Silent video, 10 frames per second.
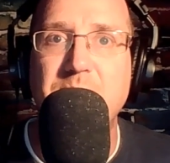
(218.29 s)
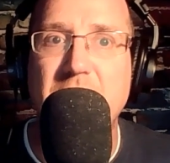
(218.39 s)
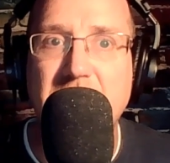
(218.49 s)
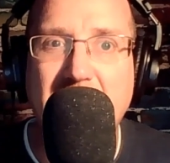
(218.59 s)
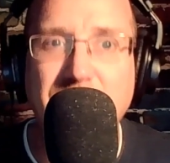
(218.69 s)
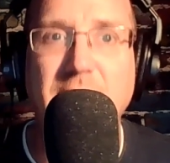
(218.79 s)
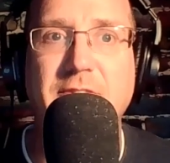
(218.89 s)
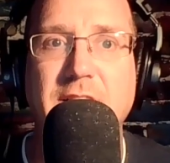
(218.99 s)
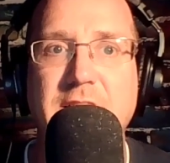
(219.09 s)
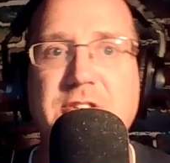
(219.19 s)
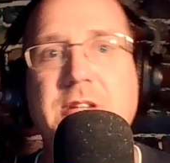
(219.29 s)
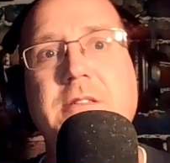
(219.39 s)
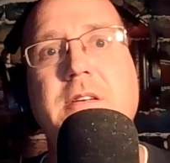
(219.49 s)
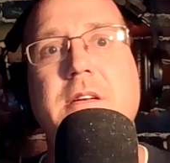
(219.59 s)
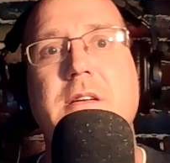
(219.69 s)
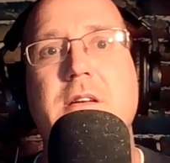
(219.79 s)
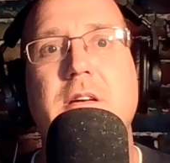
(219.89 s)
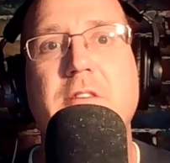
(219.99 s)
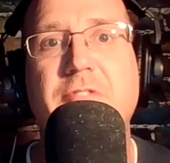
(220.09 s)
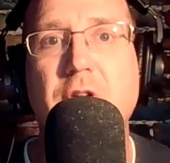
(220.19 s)
And that revelation,
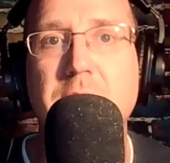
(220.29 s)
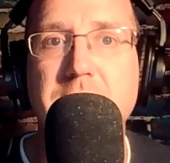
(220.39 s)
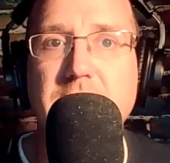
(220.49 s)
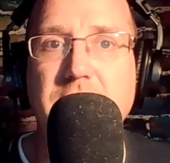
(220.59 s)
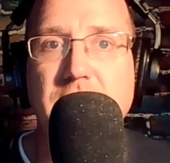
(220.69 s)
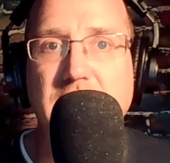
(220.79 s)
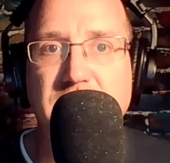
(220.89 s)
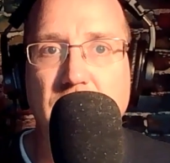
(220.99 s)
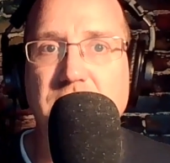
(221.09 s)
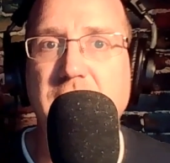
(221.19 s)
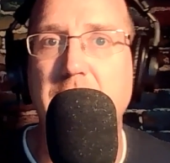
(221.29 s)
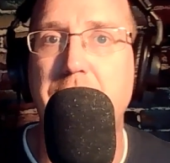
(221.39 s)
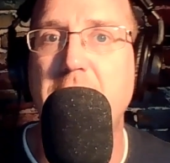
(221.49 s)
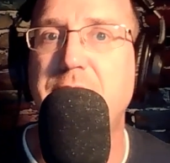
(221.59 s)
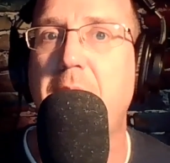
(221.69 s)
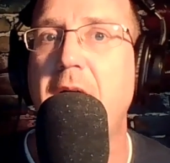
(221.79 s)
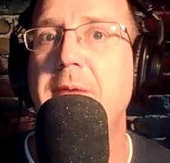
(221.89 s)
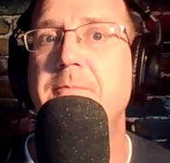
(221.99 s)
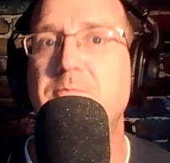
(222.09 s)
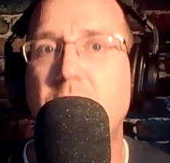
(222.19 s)
confirmed to the Associated Press by
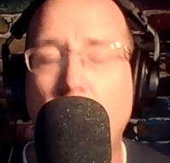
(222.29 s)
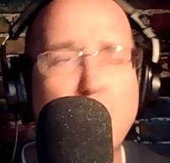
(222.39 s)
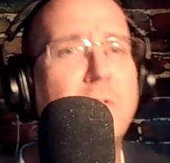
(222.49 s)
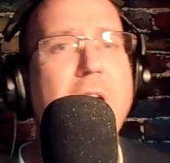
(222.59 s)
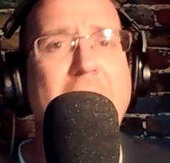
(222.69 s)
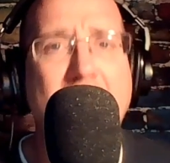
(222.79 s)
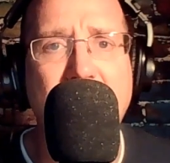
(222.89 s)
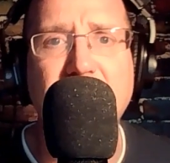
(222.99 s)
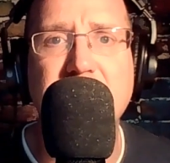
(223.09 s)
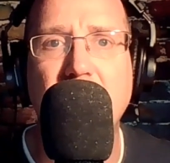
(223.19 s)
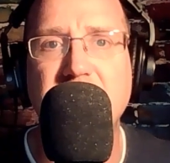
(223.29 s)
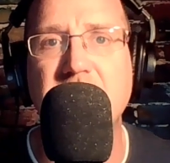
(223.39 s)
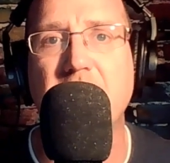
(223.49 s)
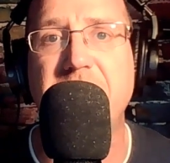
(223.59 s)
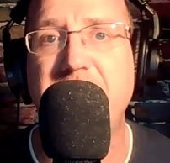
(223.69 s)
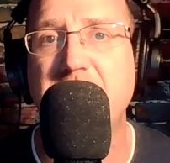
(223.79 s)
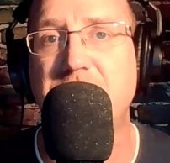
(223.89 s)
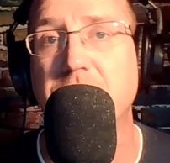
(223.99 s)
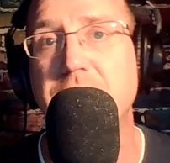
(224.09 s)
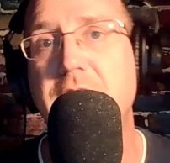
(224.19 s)
over a half a dozen
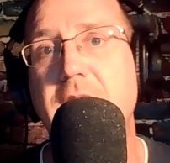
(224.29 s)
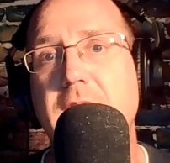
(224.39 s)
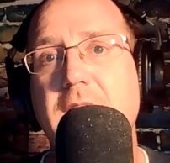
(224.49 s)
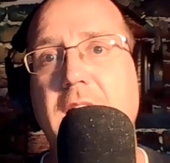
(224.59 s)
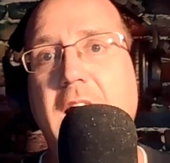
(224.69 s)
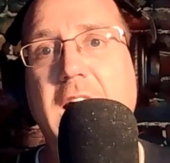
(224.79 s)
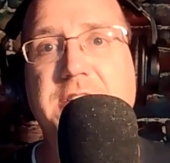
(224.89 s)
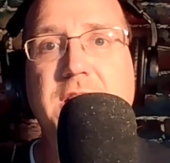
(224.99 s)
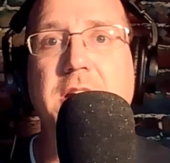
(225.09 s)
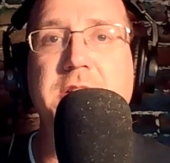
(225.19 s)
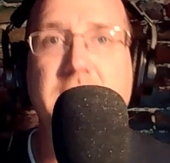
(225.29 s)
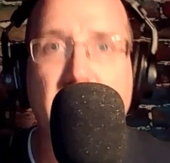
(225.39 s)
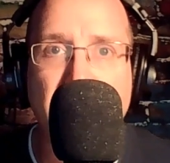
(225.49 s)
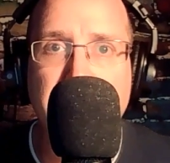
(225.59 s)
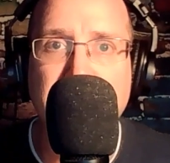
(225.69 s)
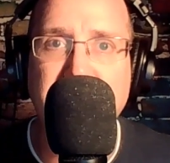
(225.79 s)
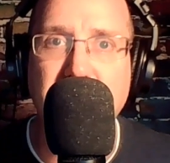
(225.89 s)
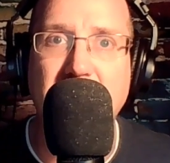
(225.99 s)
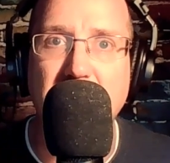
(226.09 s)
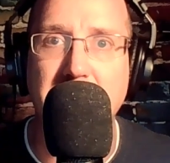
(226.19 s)
officials, adds yet another
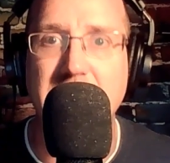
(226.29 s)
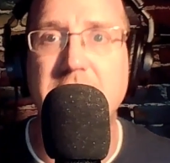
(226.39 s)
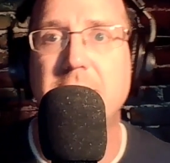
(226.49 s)
mystery element